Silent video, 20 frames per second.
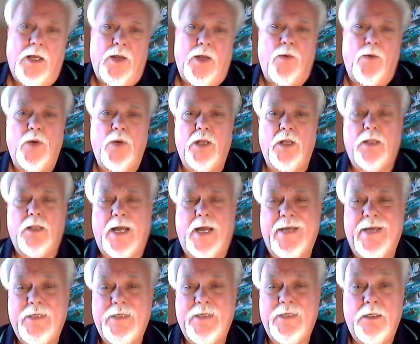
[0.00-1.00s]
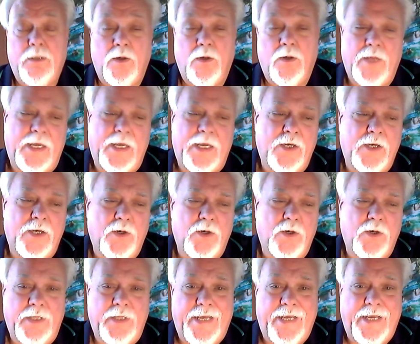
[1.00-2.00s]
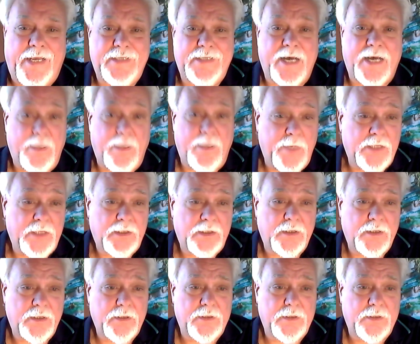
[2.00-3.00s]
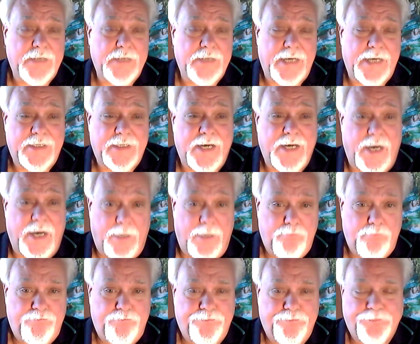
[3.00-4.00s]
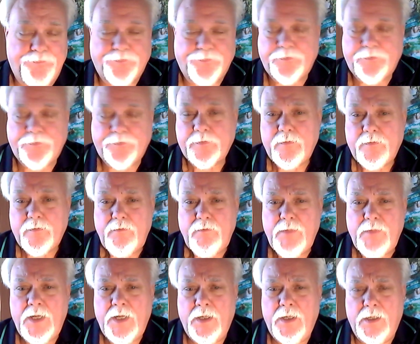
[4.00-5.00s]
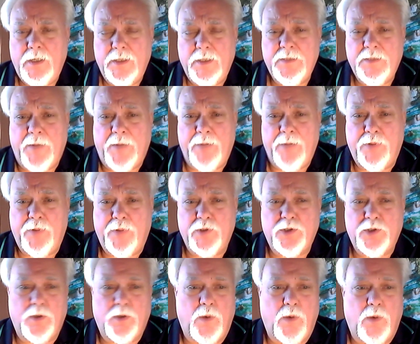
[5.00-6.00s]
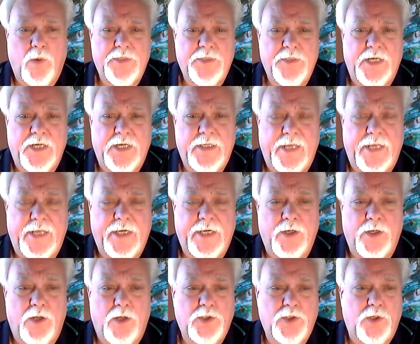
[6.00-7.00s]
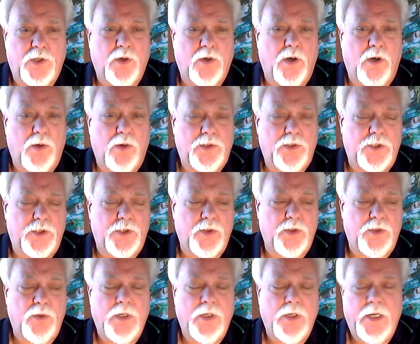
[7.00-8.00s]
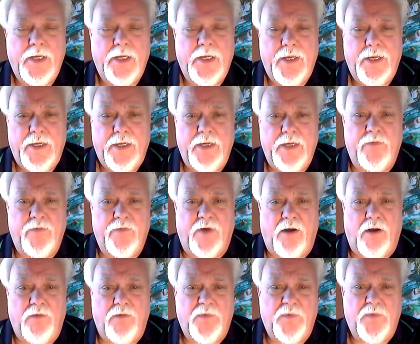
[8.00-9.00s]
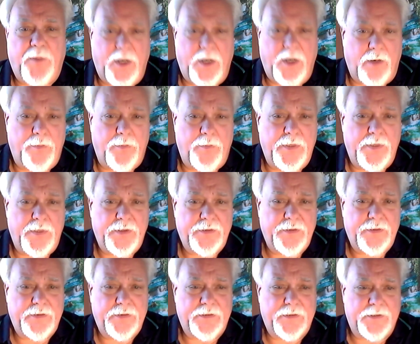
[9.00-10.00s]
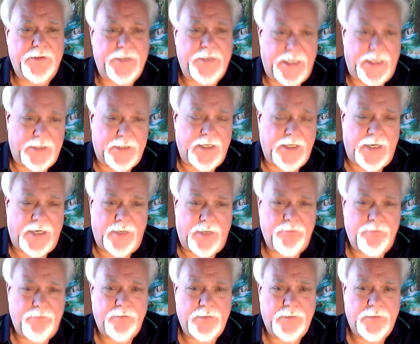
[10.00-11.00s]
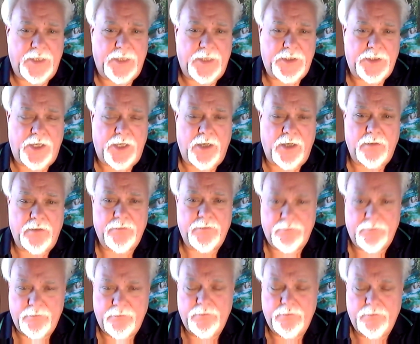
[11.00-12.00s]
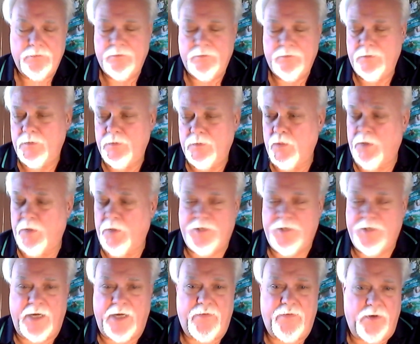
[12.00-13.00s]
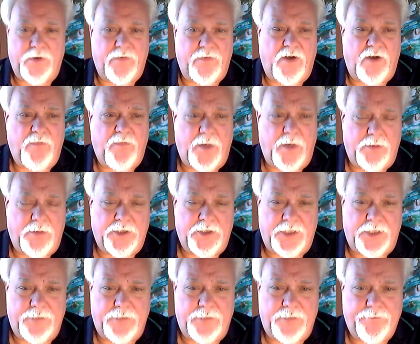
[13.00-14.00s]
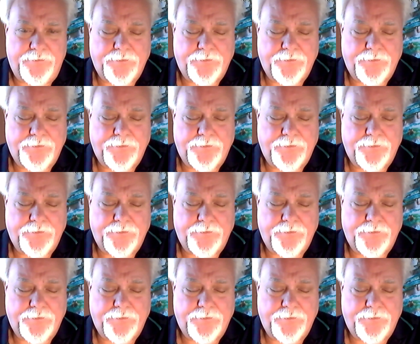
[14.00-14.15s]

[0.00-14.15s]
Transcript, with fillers: Well, I you know they can go to lanediamond.com. Uh, that's my personal website. They can also go to evolvedpub.com. That's our website for Evolved Publishing.